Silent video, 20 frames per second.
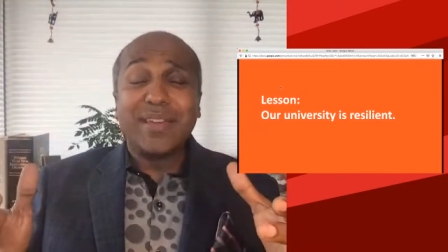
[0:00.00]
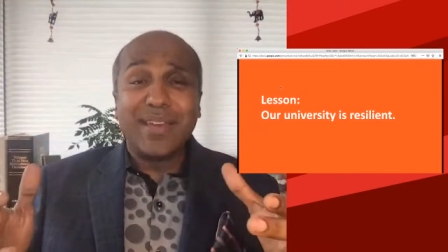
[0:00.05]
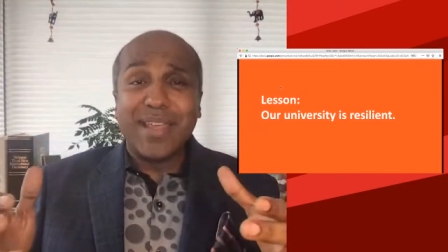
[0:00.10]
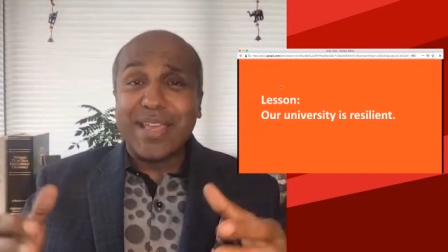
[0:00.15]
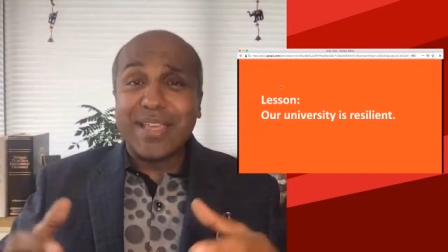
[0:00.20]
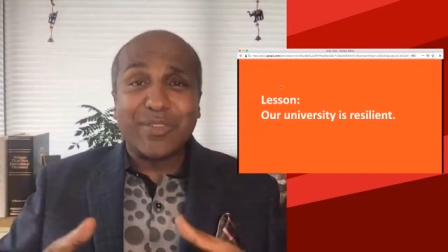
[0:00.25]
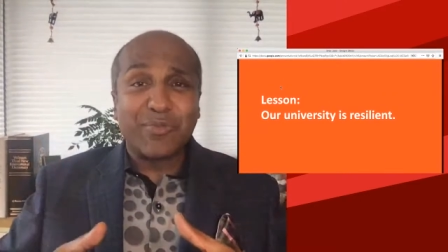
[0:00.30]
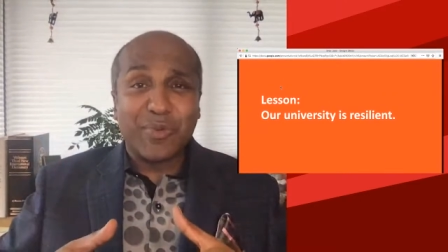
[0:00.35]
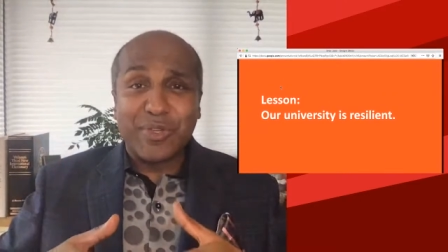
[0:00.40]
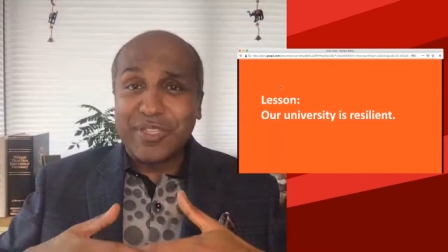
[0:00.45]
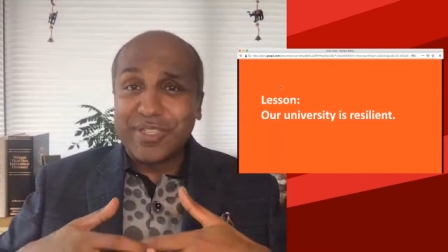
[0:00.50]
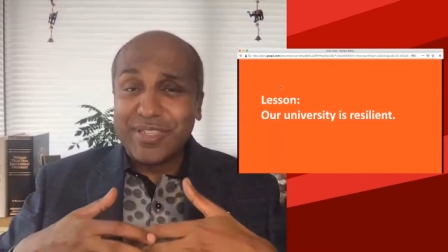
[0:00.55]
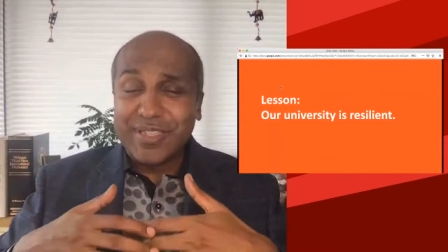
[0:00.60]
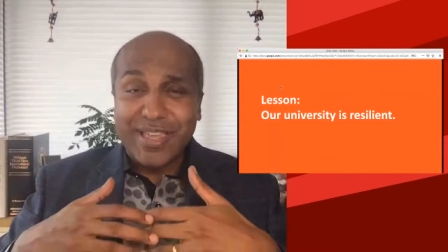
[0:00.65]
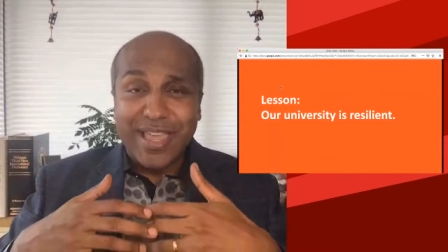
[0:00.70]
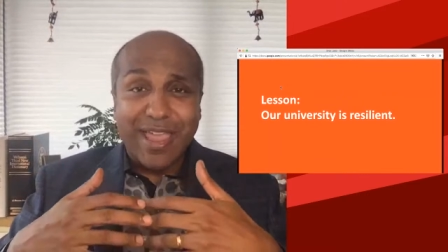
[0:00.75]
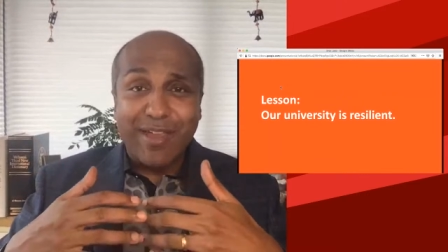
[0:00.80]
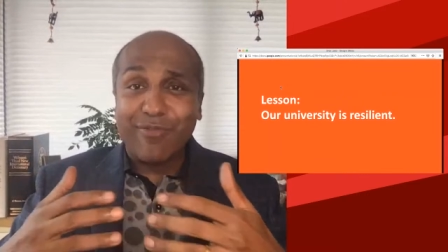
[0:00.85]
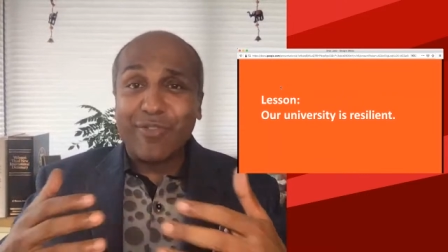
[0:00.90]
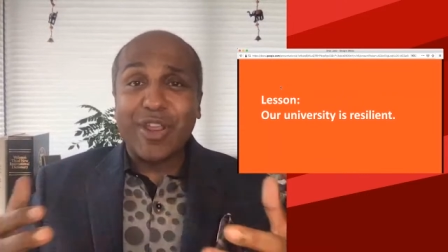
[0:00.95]
as was
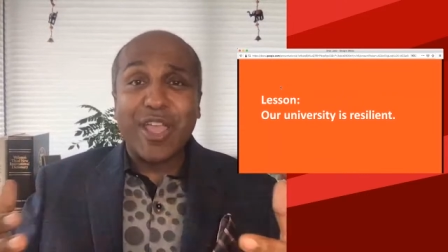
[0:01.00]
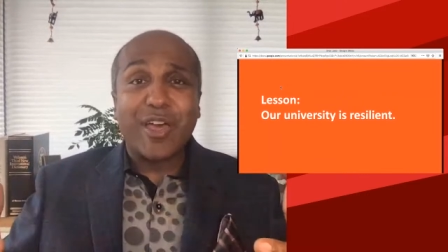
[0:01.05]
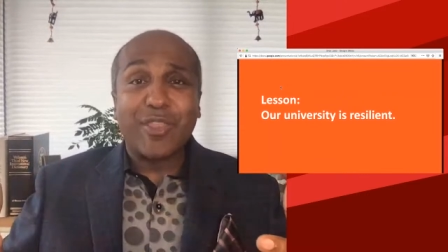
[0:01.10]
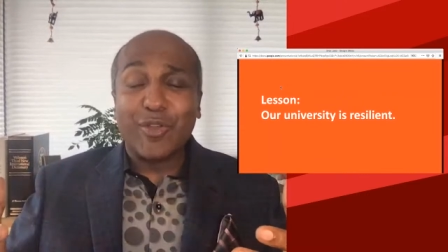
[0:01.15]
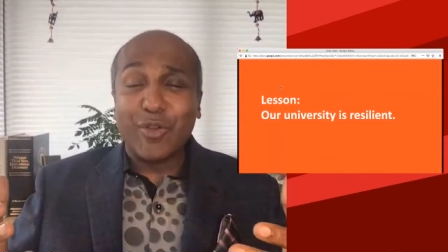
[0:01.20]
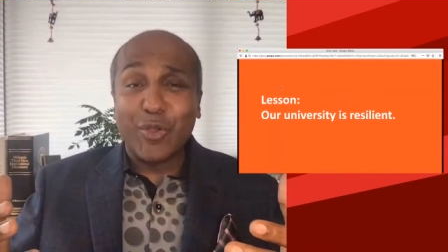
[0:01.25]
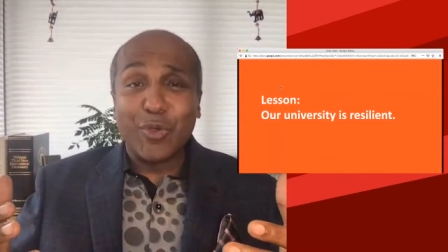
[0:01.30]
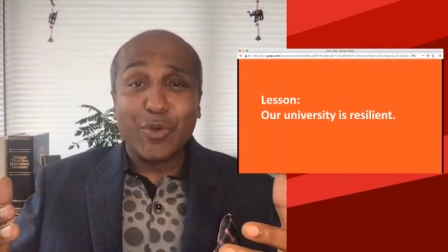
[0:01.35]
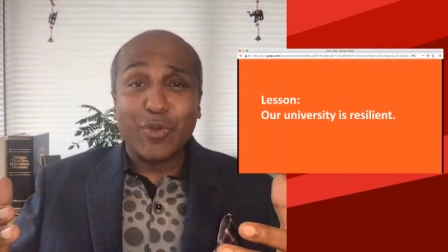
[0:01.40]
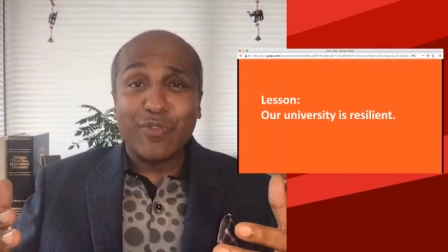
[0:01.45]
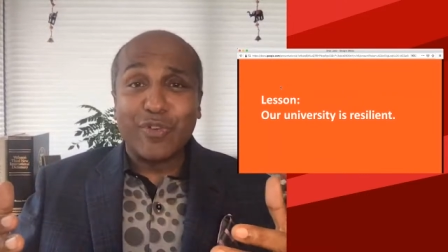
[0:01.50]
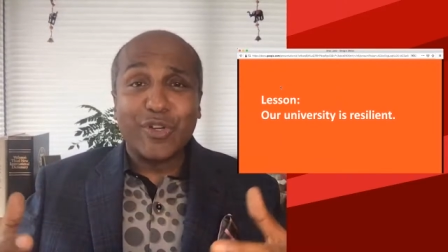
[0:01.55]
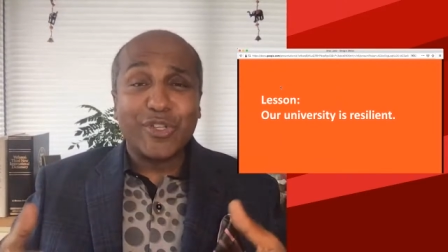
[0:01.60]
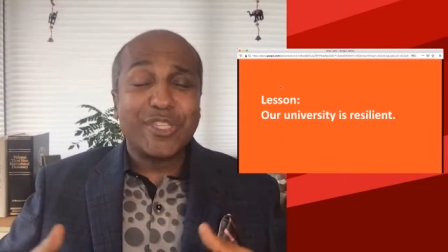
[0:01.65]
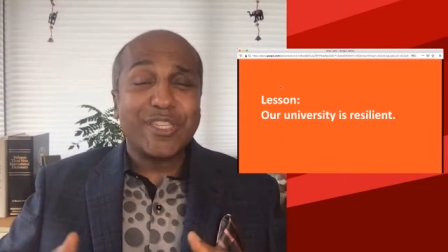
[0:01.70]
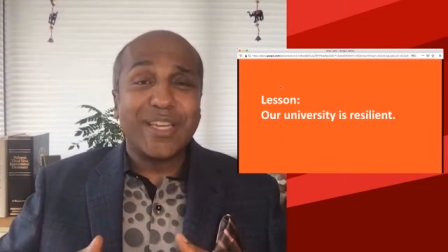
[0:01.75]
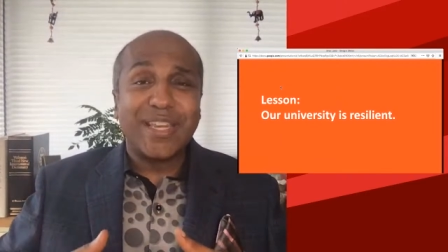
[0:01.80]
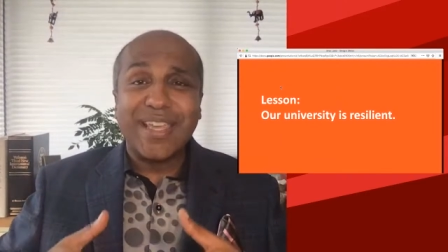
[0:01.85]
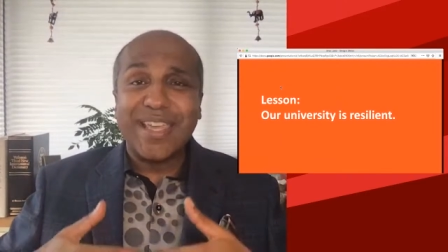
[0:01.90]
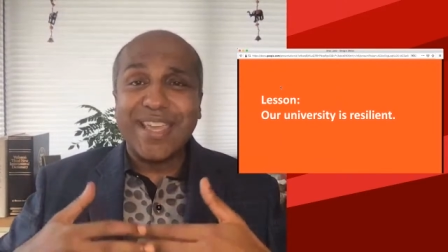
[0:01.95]
every other
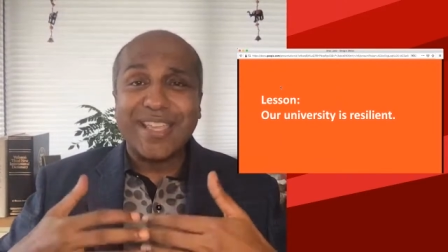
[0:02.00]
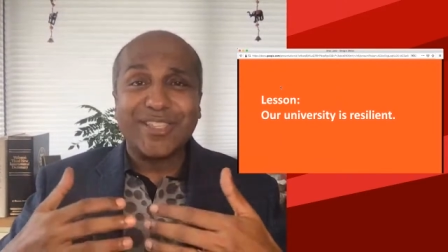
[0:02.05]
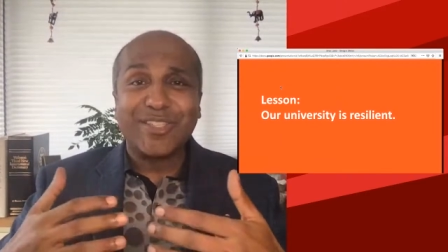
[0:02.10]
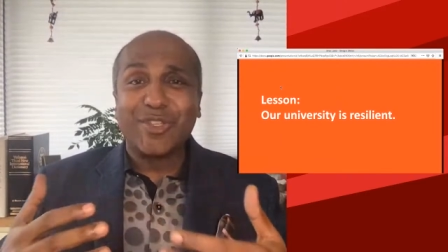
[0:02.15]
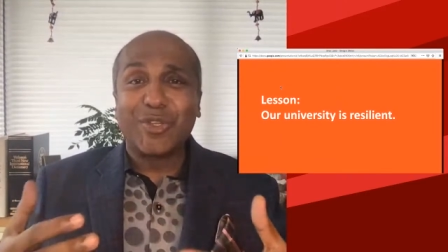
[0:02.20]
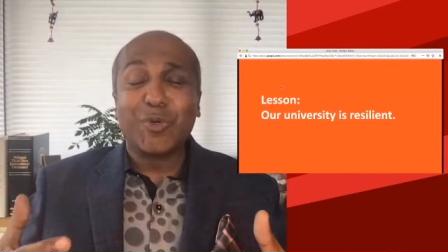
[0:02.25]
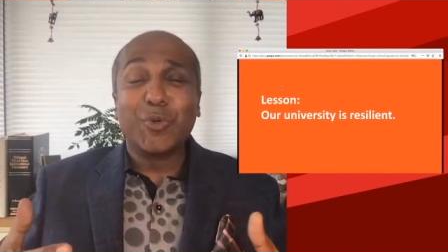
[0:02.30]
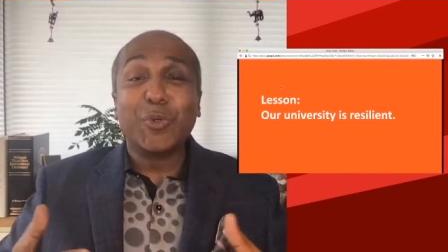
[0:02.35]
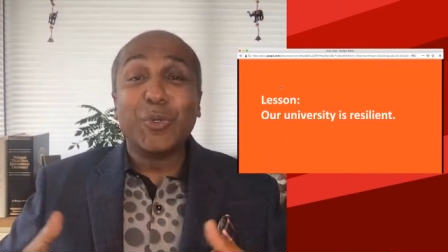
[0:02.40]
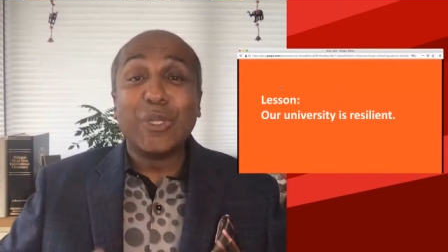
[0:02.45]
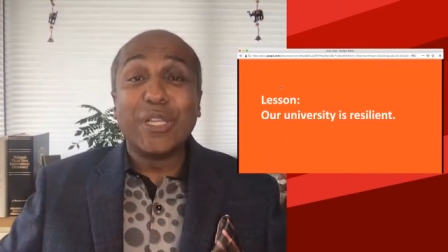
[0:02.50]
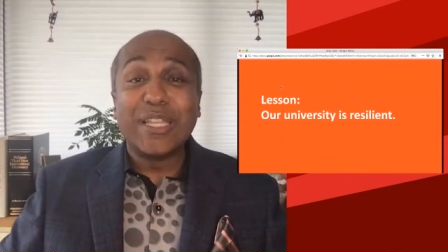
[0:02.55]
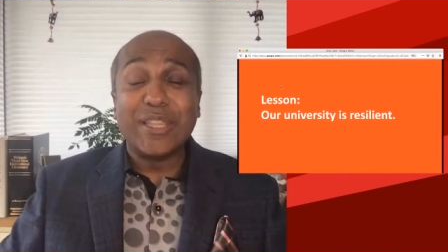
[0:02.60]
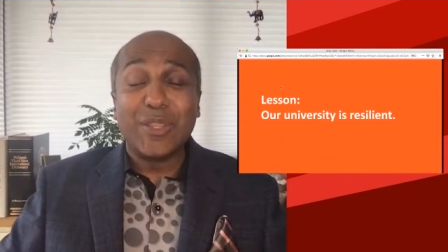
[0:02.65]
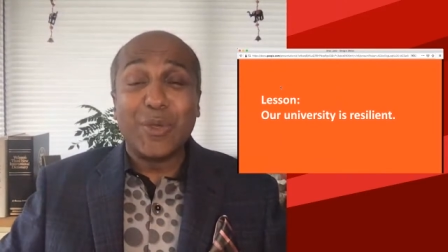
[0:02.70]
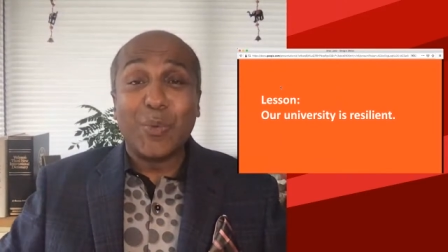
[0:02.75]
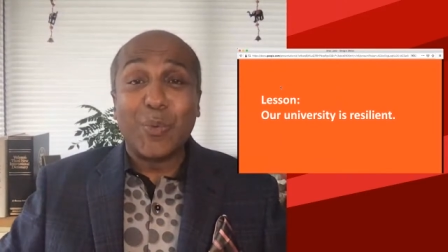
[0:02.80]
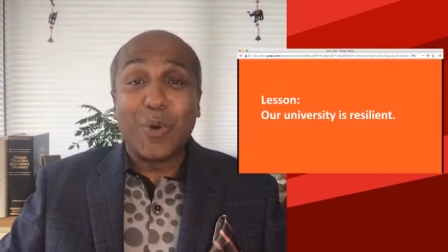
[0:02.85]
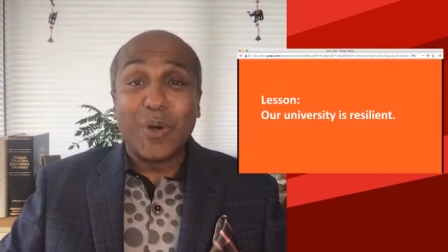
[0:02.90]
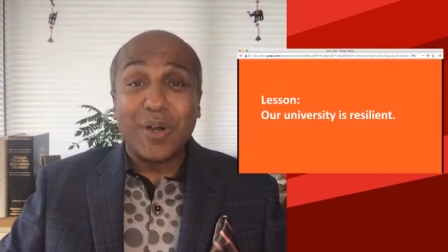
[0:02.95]
university and school in the
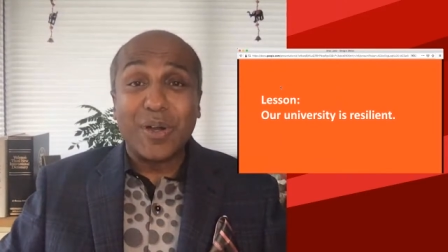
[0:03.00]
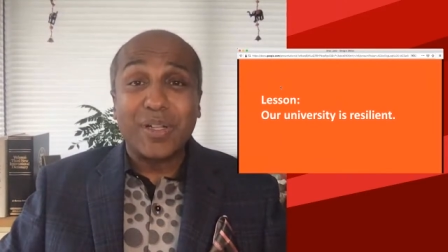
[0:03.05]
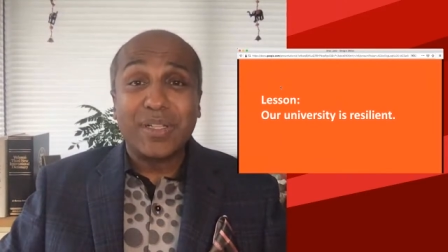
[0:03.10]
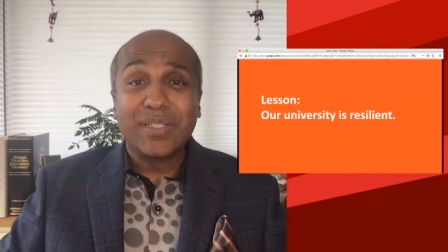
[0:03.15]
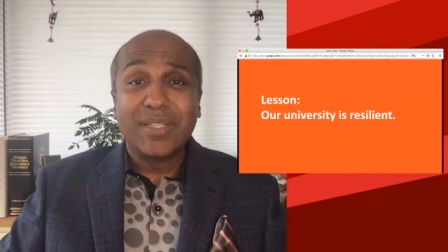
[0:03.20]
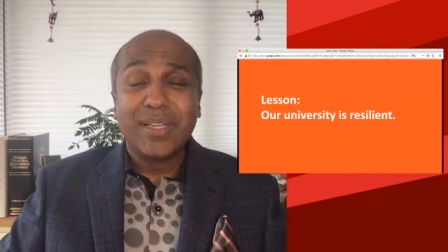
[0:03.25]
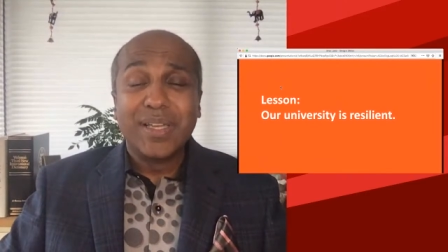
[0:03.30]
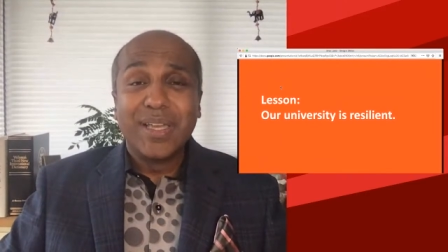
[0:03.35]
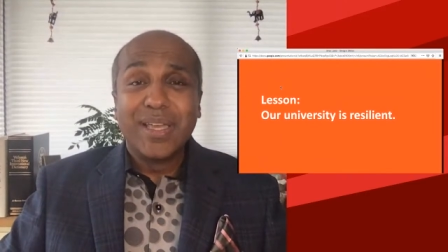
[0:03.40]
world,